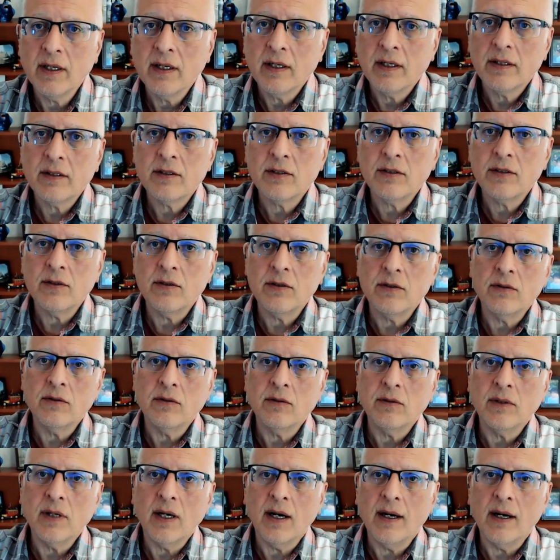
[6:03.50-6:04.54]

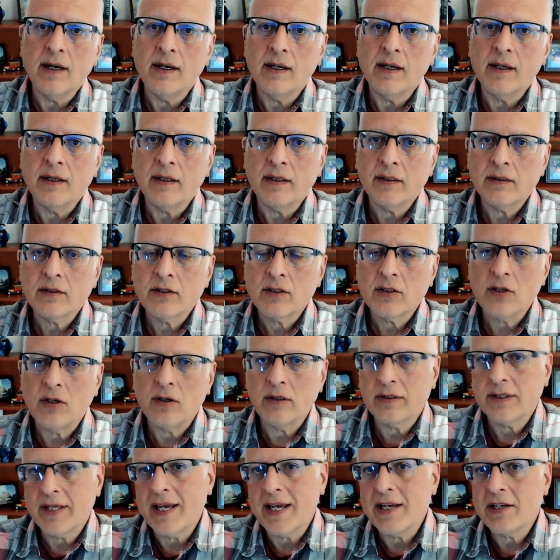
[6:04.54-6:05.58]
to
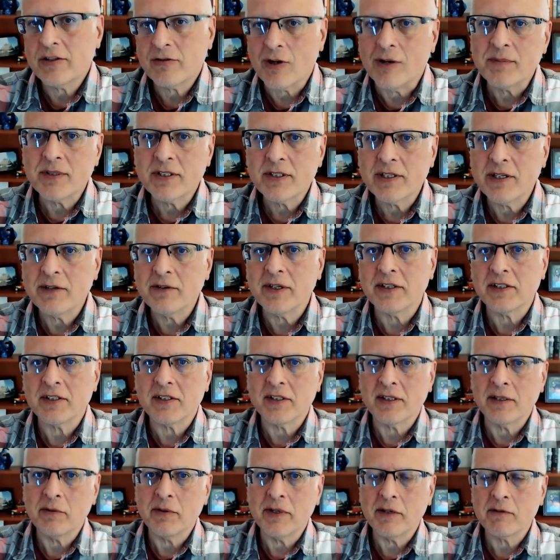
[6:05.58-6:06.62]
take Trump
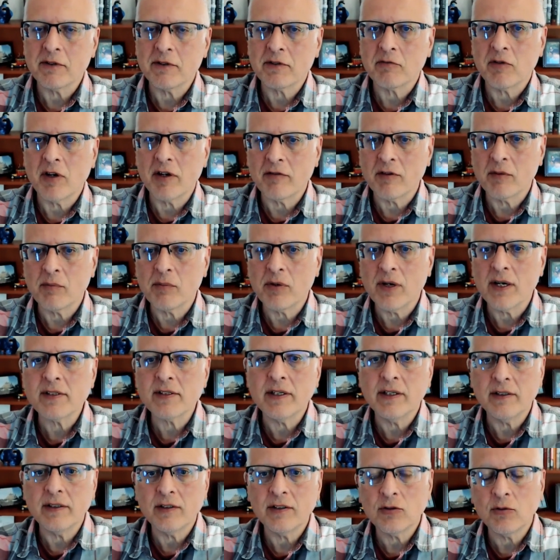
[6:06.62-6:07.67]
seriously when he was running for
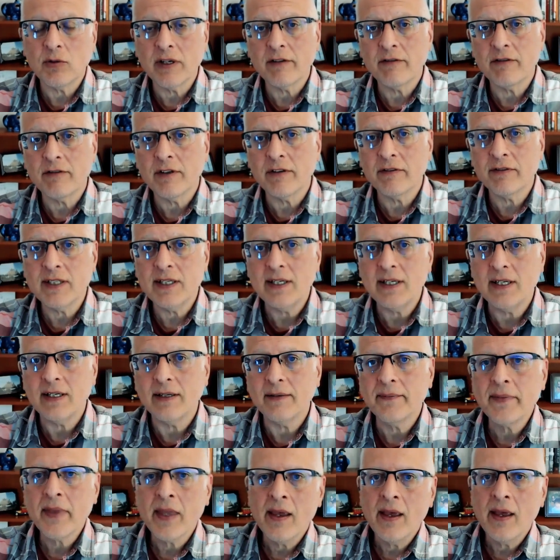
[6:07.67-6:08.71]
president in
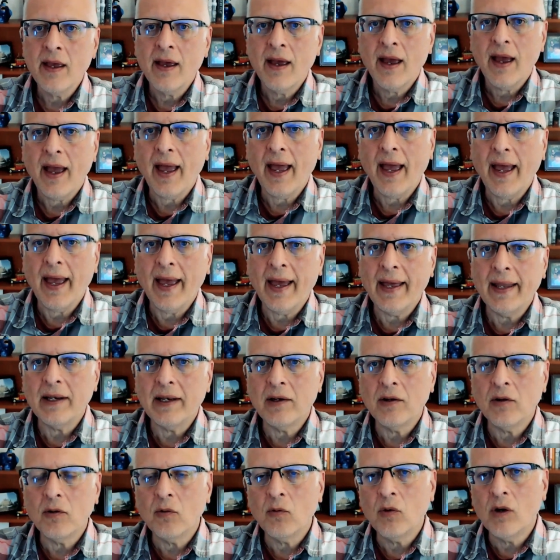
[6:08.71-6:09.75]
2015.
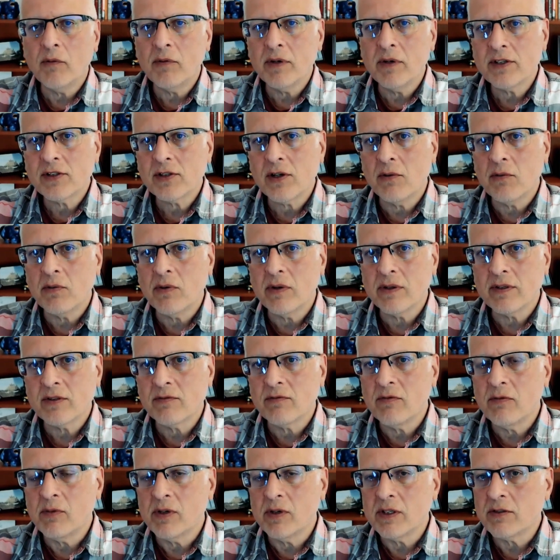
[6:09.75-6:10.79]
And what we saw
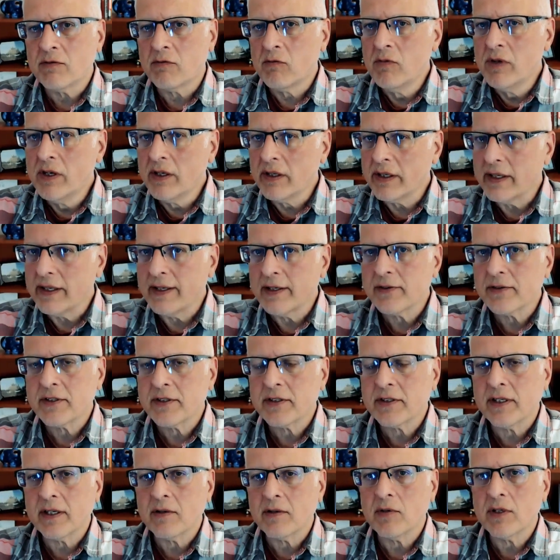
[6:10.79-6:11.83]
was really
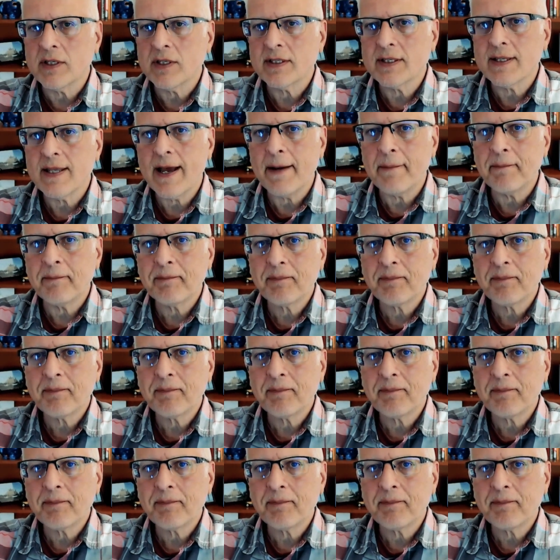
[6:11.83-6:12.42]
interesting was that